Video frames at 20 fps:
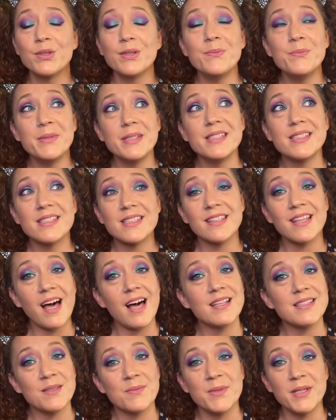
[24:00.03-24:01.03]
means a lot
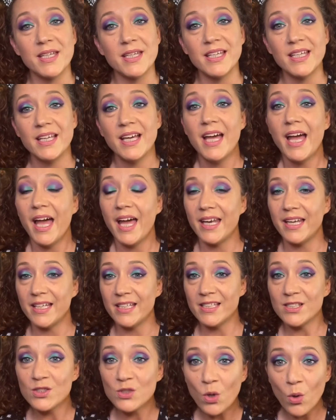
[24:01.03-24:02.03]
to me and it
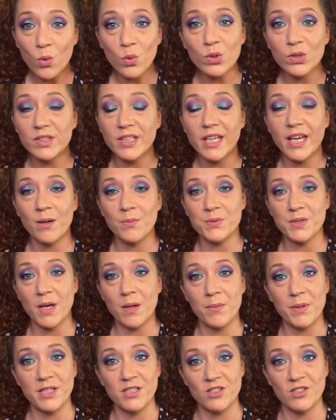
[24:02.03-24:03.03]
totally helps out
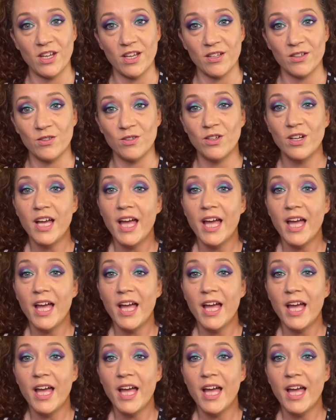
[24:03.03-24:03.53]
my channel.